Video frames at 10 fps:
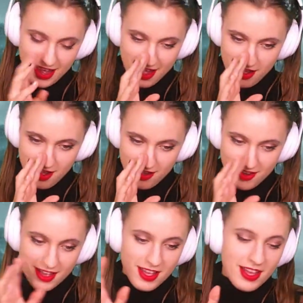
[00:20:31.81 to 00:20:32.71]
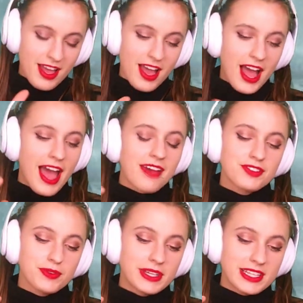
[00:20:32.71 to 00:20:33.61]
Oh, I have
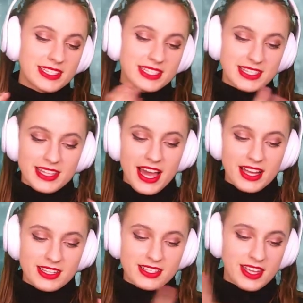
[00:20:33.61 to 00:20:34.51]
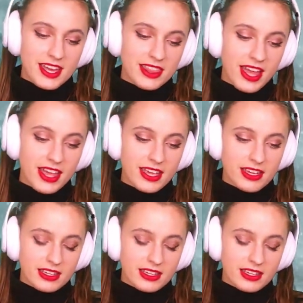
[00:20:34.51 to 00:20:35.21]
to re-listen to that because they I